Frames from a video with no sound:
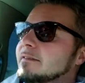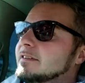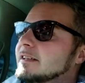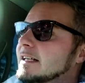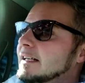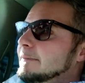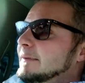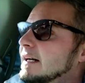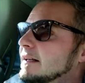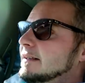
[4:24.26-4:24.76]
didn't even
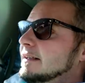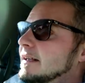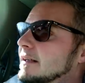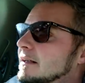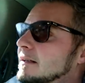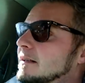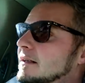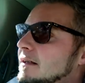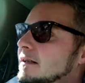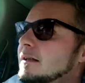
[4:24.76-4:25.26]
think about
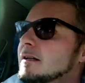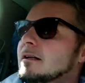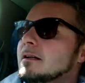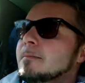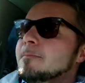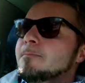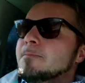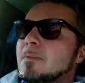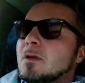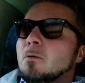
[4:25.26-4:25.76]
that.
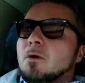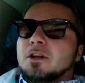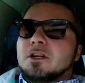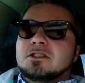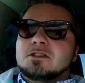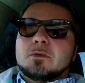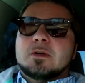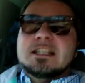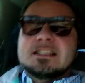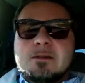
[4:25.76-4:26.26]
Well,
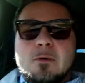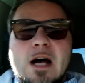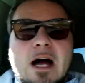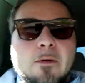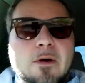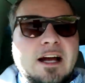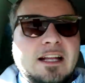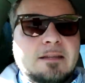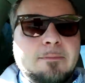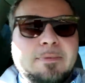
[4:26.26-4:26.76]
there's a reason why
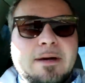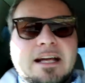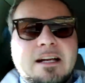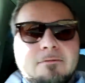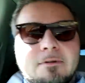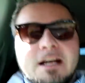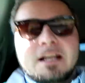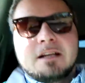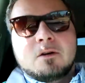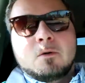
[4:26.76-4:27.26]
we're at the
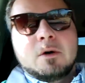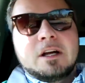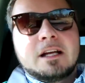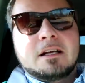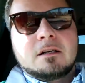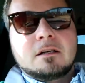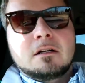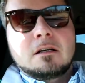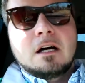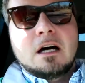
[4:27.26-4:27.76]
bank right
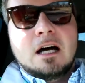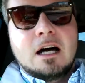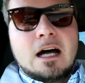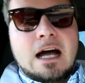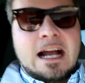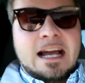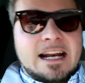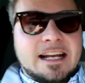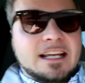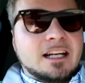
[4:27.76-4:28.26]
quick.
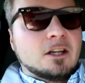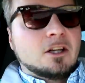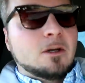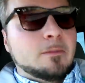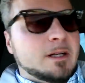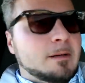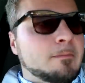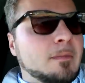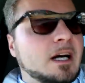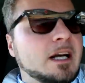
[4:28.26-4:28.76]
I gotta get a little
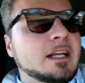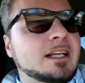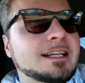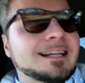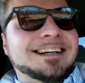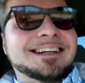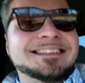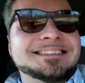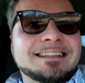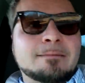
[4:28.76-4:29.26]
bit of money
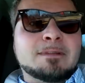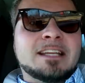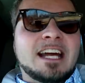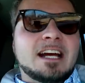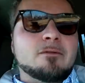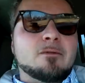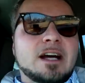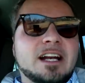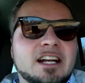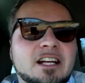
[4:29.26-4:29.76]
because I'm
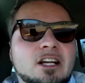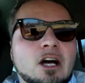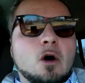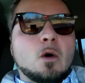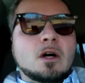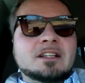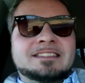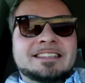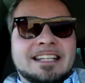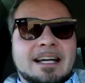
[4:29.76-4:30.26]
getting ready to
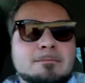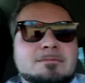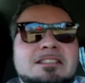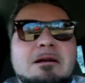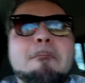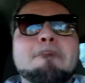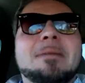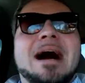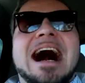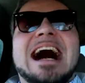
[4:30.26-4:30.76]
go attempt
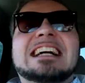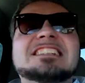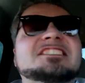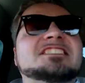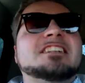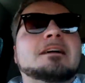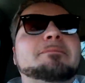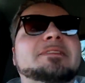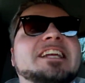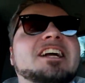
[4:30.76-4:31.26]
to buy
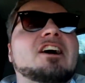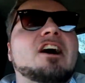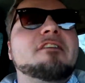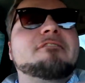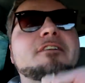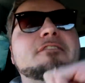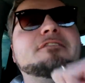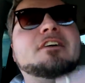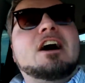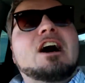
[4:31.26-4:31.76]
something
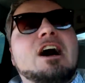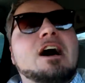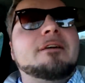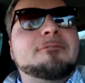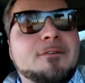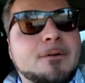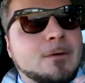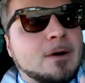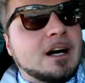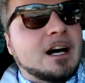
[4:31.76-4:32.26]
off of
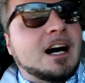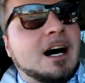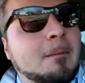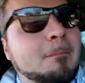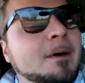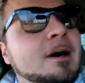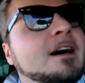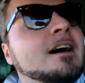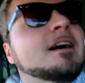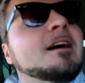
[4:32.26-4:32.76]

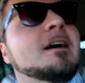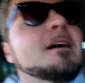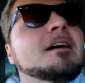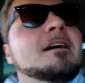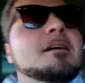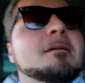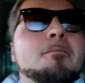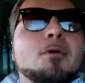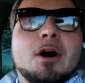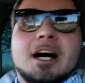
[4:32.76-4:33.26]

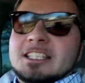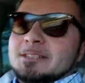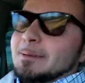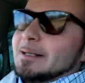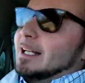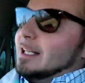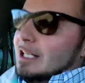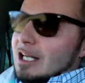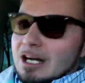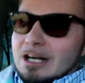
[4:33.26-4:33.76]
OfferUp. Boy, it's
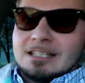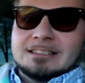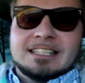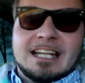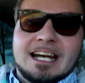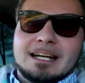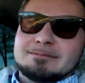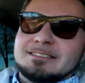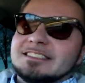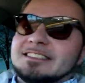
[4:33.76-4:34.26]
been a long
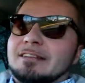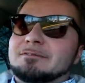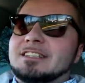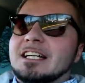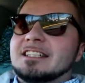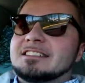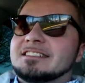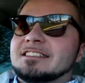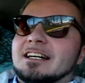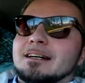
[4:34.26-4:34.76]
time since I've
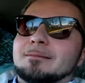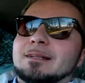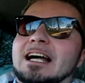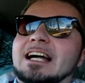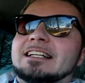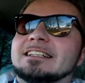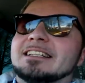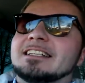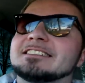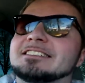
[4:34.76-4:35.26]
done something
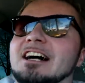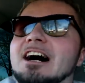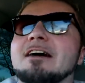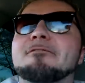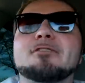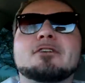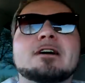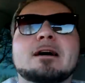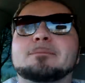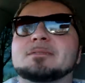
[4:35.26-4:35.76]
like this.
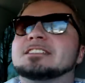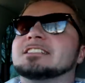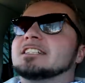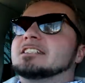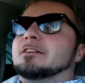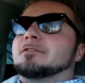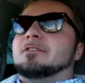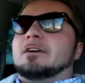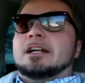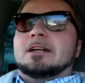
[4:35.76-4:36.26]
OfferUp is
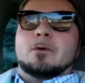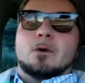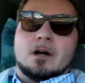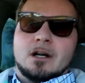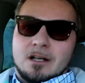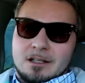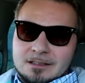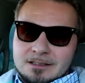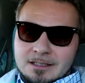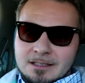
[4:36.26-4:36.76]
such a funny
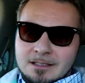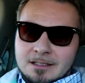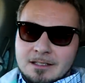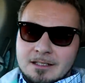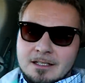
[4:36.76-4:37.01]
world.